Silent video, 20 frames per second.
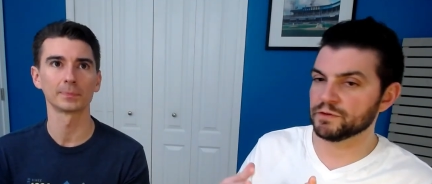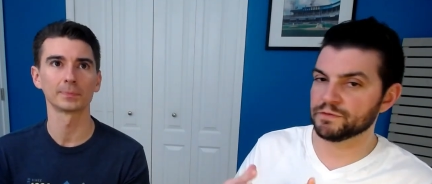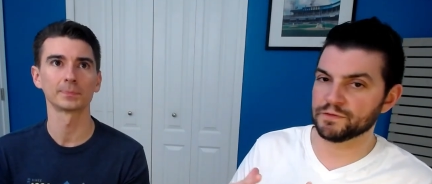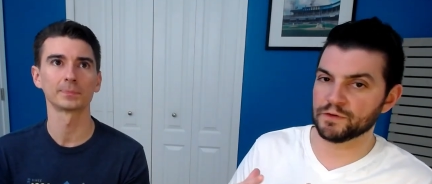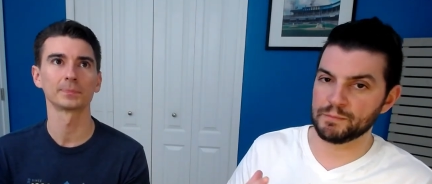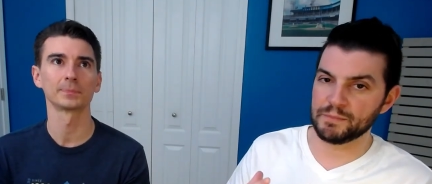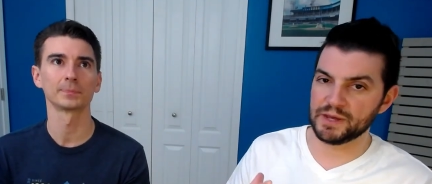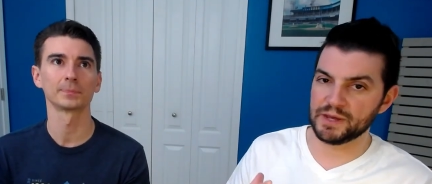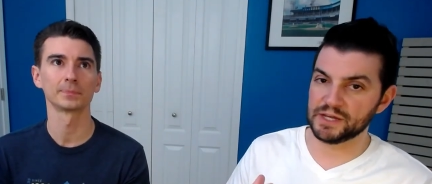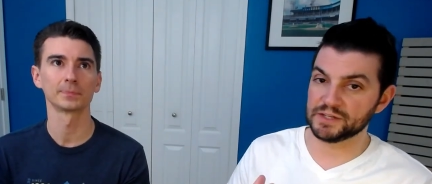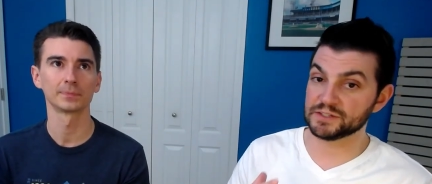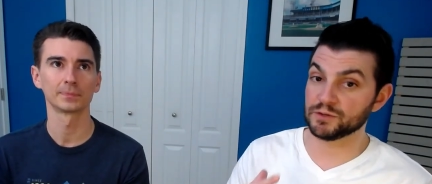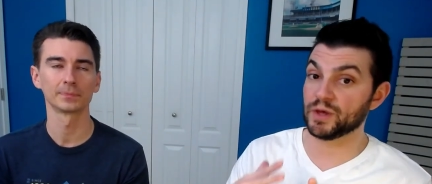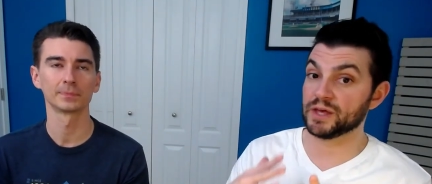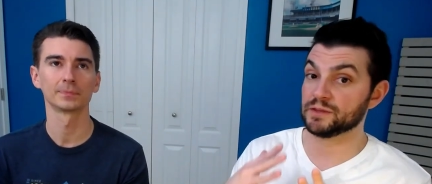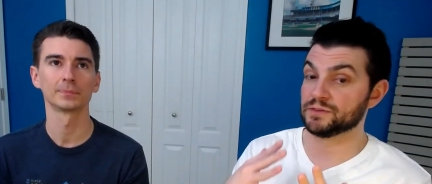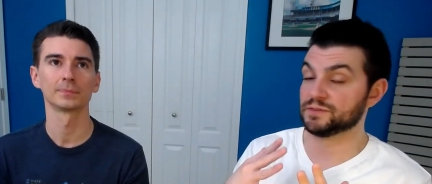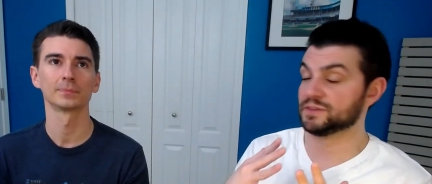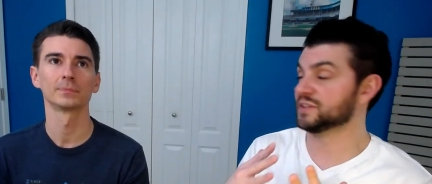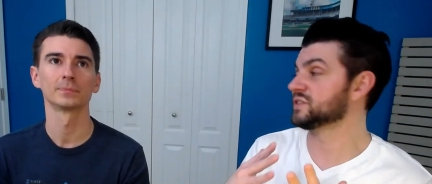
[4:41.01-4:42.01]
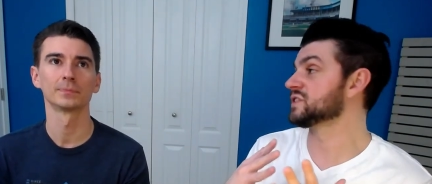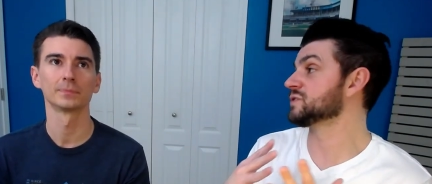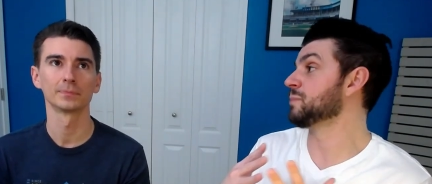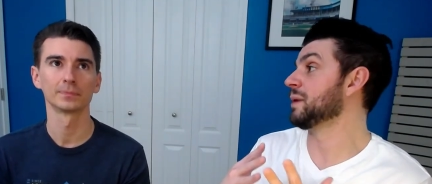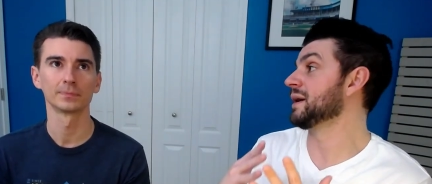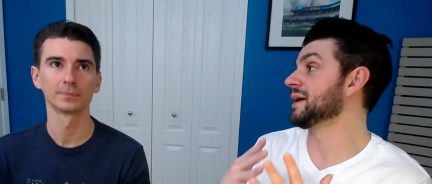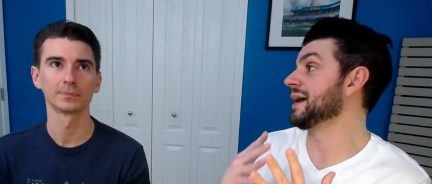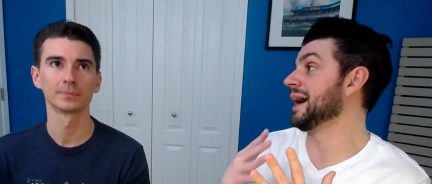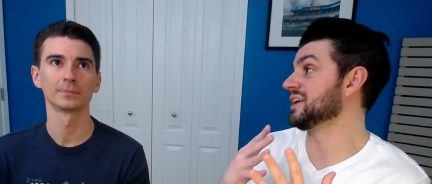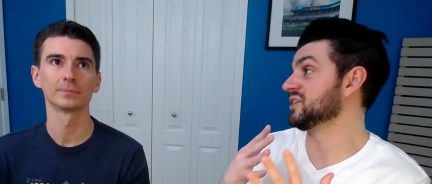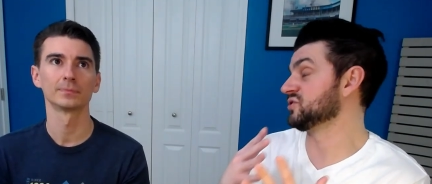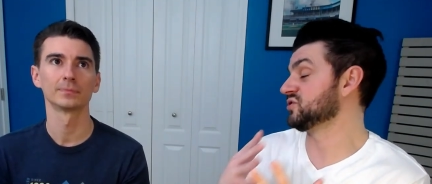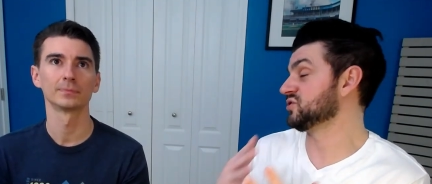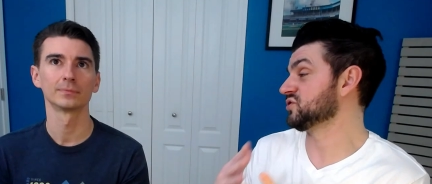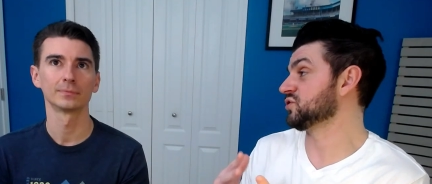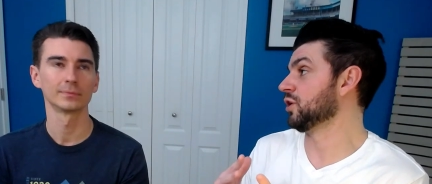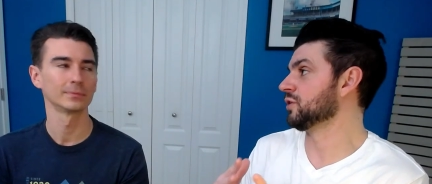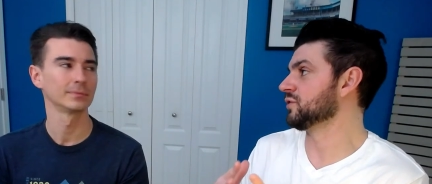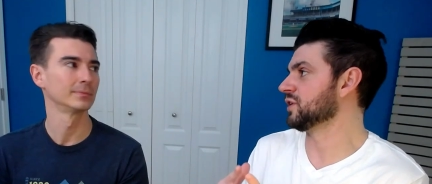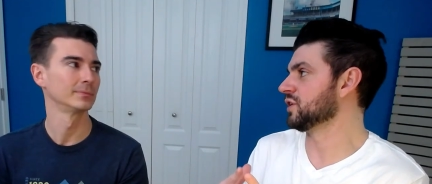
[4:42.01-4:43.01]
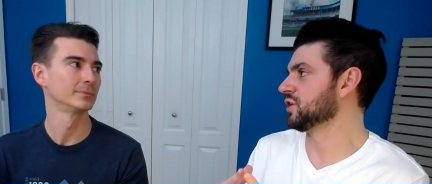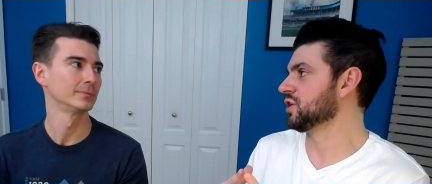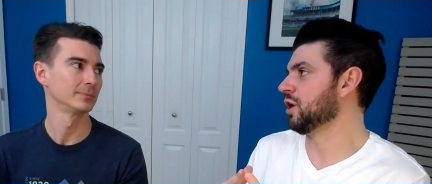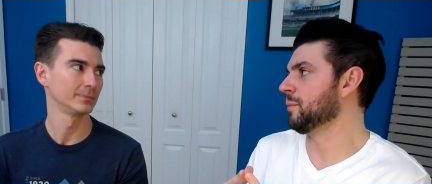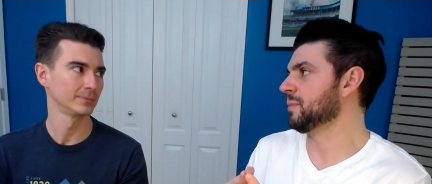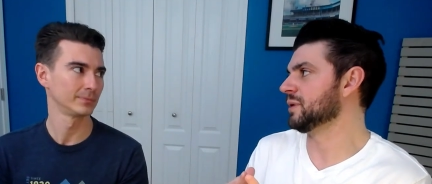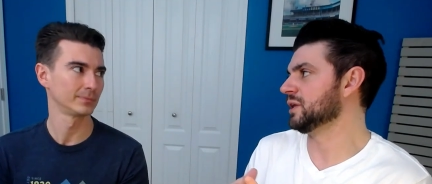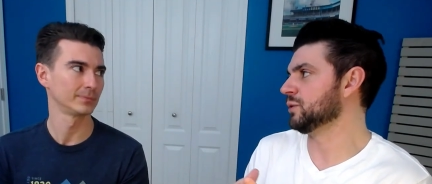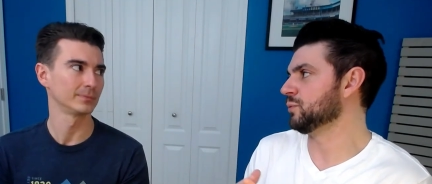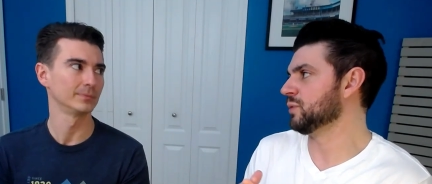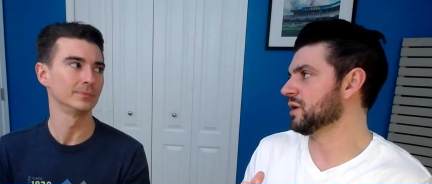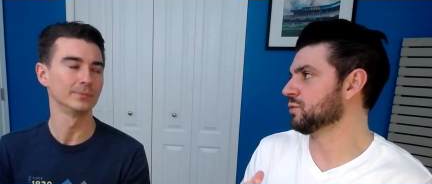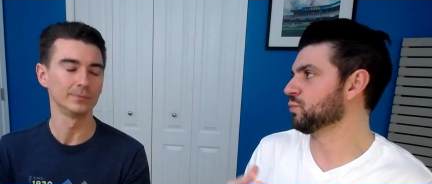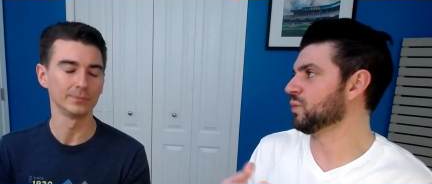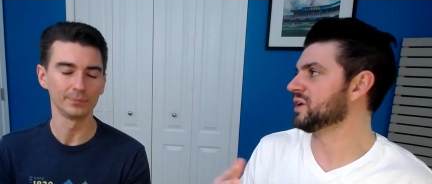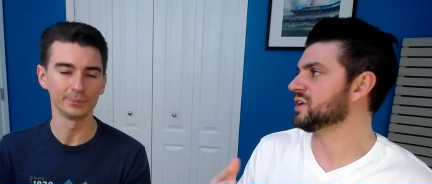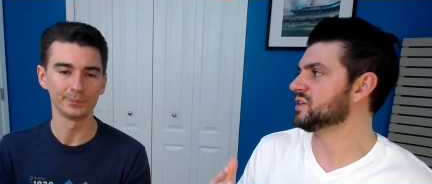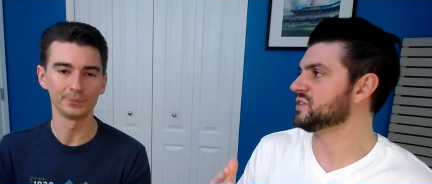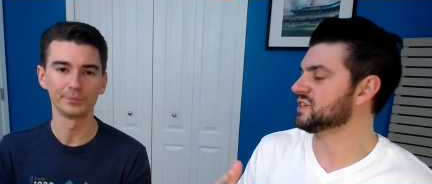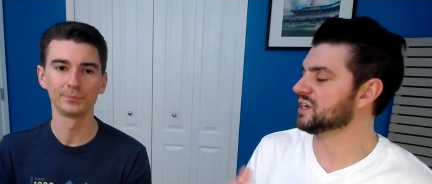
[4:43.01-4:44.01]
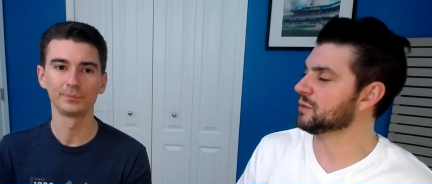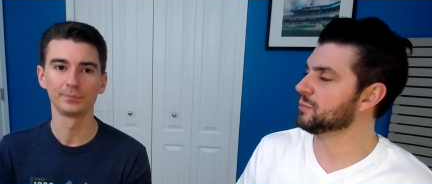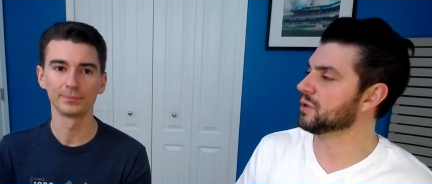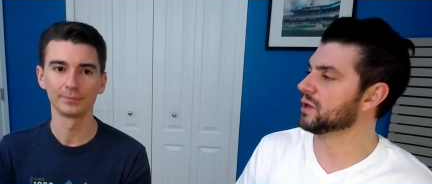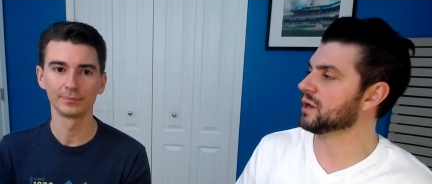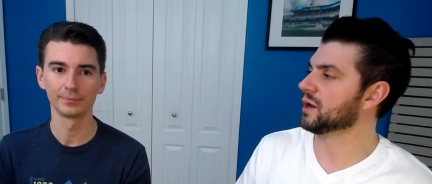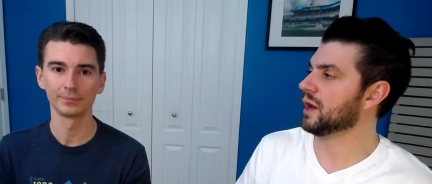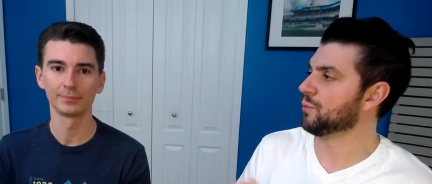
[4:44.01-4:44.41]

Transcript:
Speaker 1: for me to like, this is my guy to start the company with. Mm-hmm. When is he going to be like, I